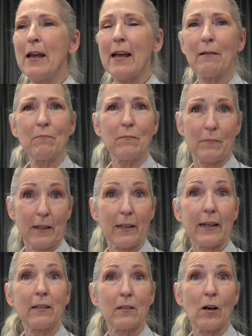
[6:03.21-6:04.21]
and we
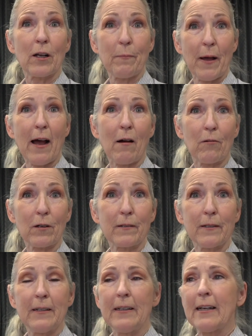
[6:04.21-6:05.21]
like a lot of power.
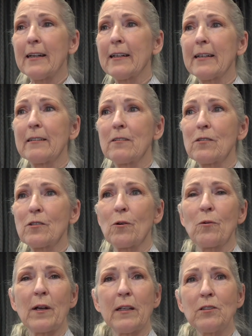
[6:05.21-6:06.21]
And
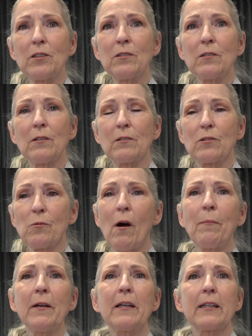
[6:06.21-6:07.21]
so
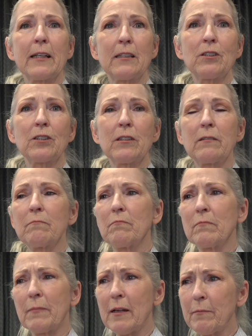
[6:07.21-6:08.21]
swapping an
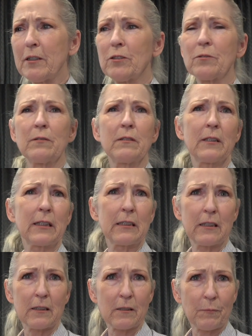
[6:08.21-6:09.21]
engine, maybe doing a
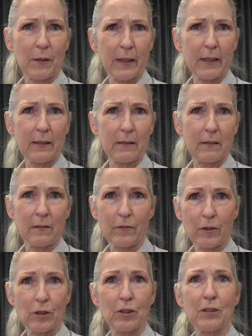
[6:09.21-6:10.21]
disc brake
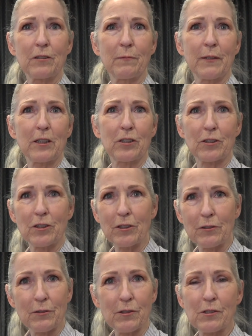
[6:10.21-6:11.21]
conversion to make sure you
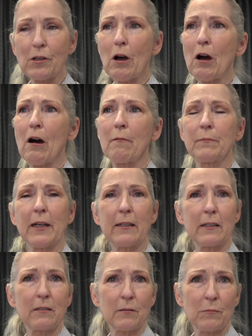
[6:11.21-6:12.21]
can stop,
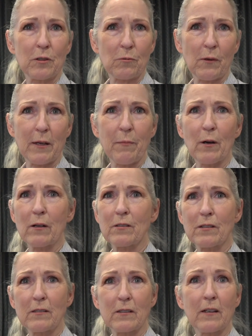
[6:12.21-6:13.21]
adding some sway
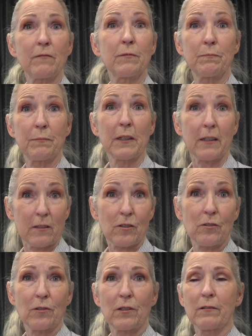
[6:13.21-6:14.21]
bars and stuff
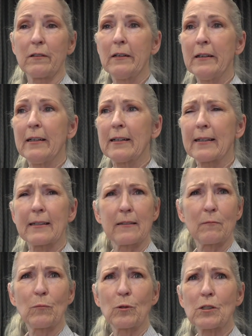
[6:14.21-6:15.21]
because you can get a
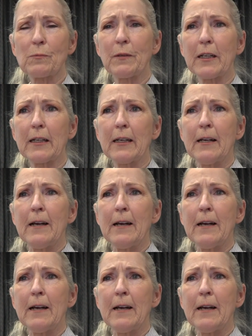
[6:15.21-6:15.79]
little more speed,